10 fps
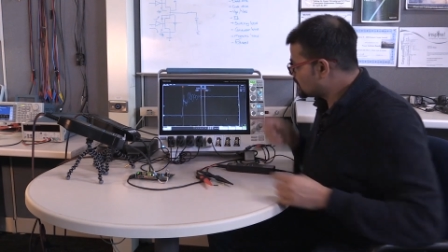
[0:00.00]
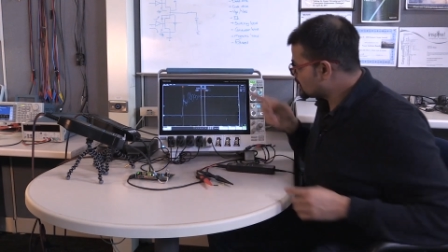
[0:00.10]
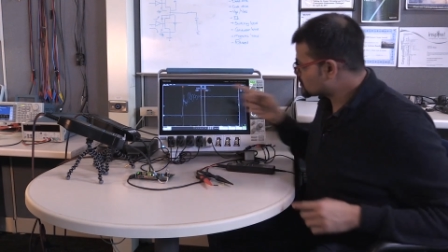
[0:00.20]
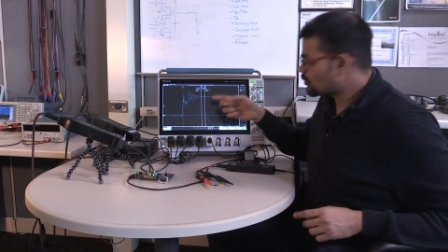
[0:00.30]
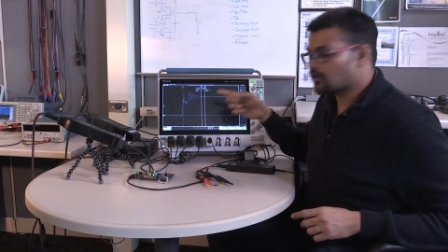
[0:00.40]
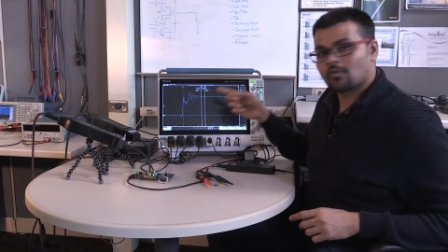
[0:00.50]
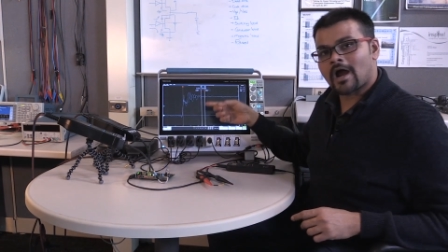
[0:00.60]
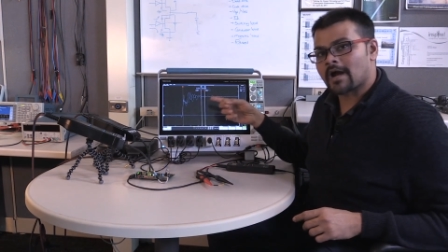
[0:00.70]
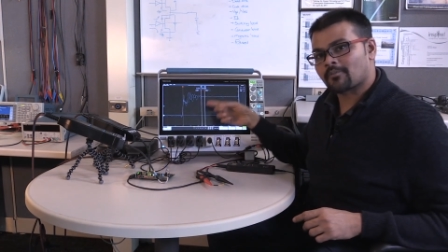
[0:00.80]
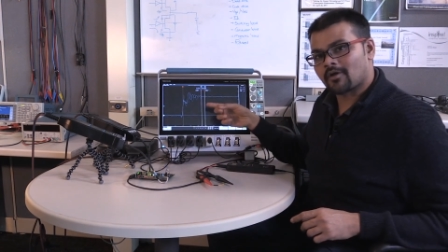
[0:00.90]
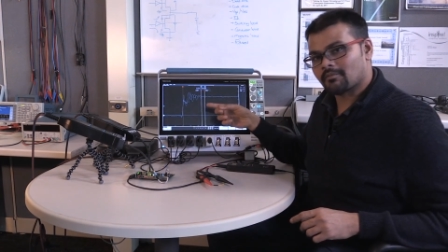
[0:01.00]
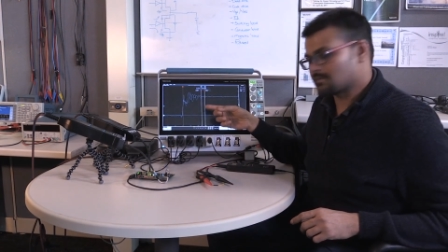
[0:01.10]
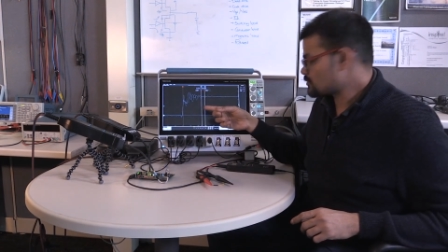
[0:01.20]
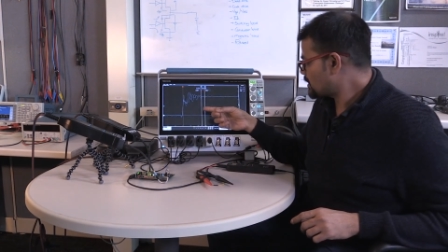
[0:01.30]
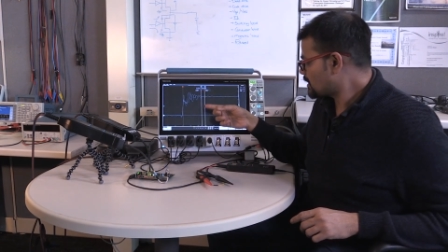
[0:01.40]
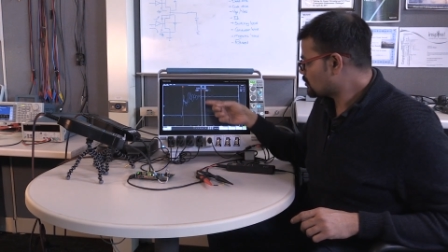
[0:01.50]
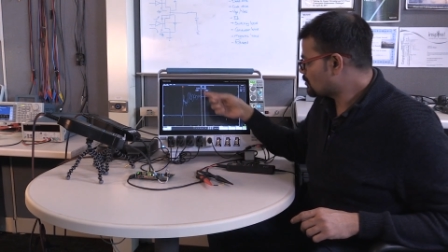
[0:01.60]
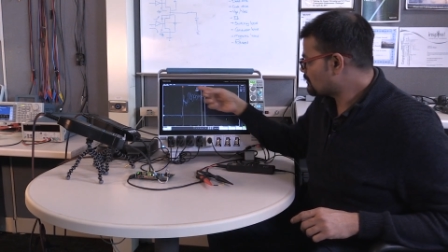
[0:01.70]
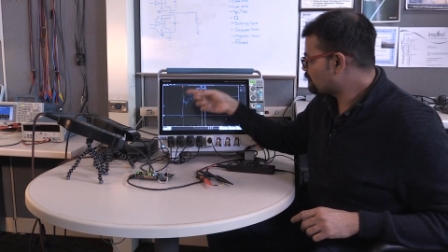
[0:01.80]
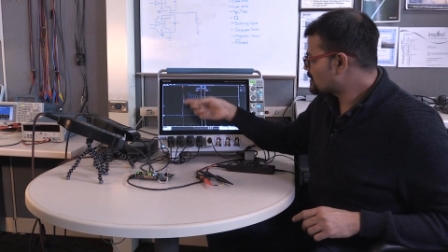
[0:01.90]
is going to add problems, right? And you
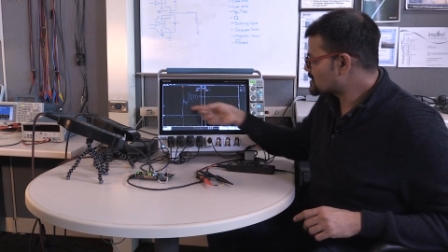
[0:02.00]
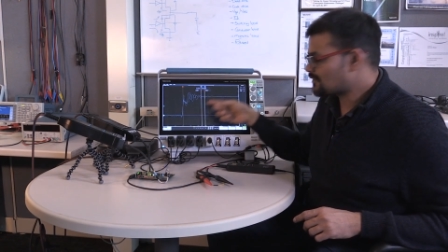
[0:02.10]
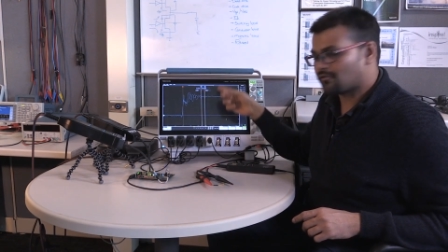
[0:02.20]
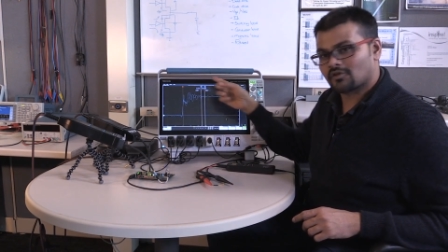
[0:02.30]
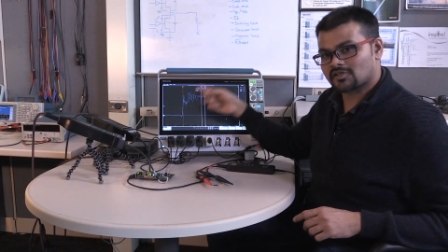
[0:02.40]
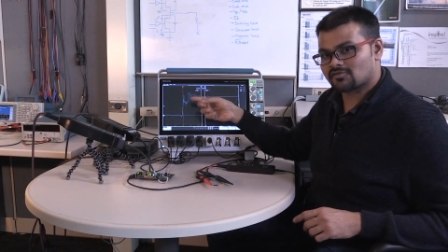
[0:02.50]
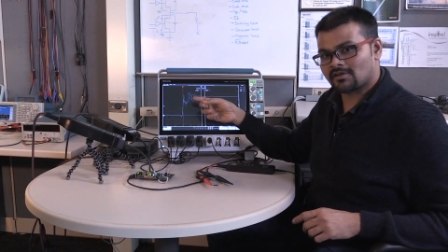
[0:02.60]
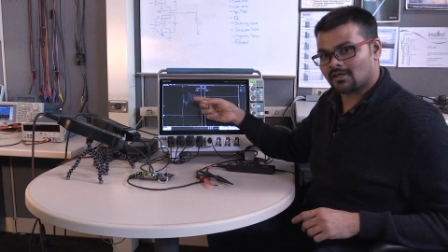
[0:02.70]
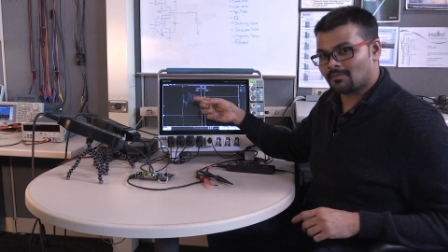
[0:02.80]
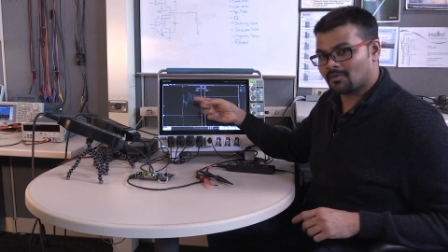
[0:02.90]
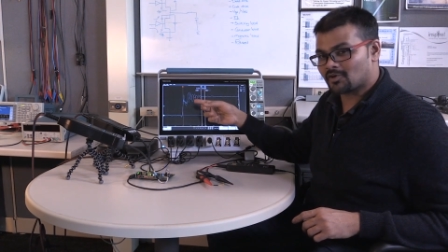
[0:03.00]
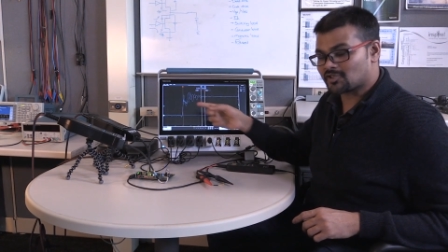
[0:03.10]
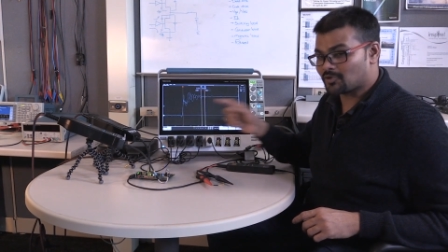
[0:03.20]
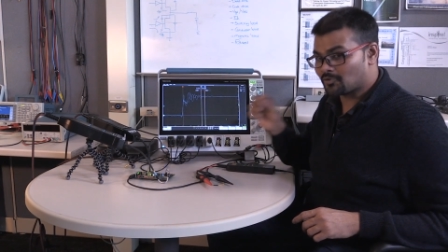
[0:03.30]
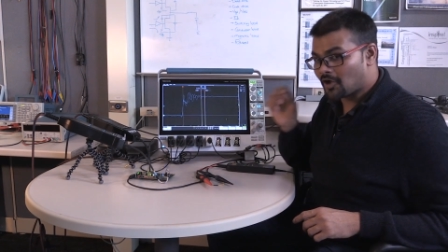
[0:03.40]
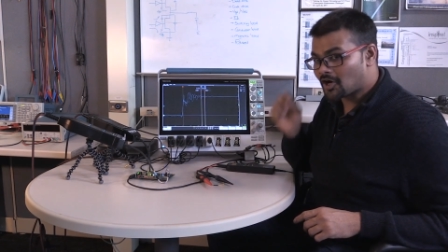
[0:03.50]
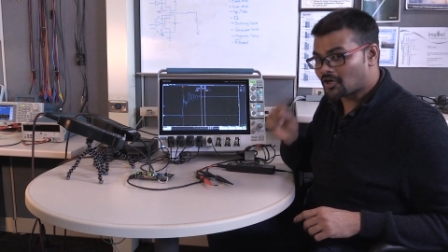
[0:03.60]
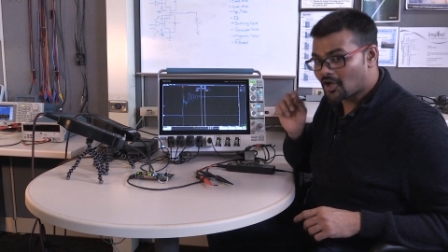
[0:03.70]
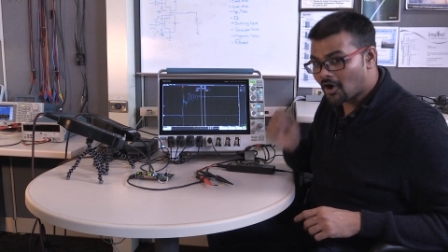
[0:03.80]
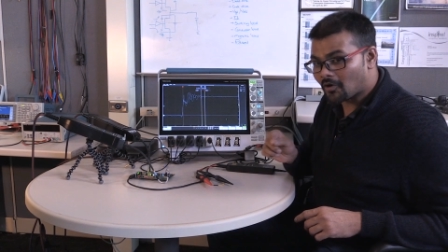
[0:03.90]
will be fixing for this ringing because you do
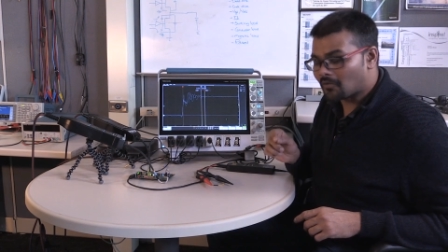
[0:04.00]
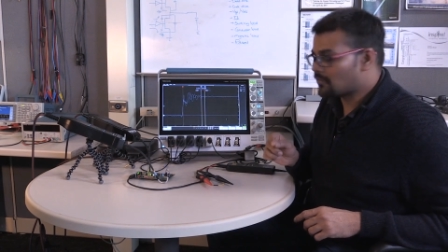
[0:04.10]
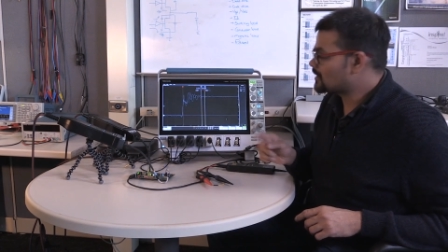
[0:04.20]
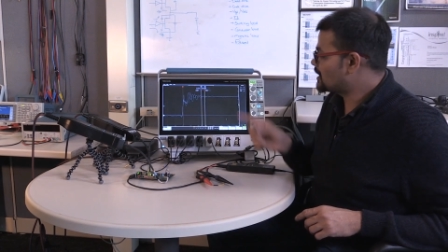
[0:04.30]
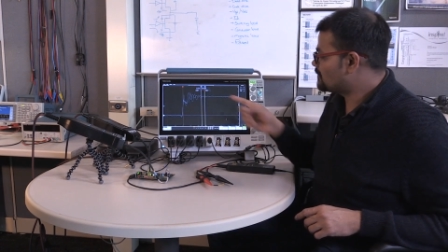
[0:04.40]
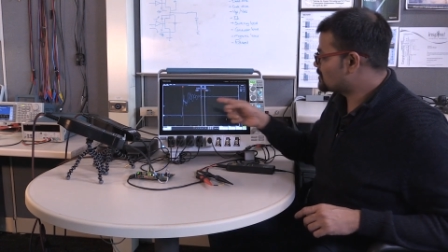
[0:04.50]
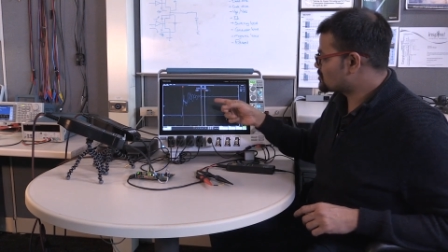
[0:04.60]
not know if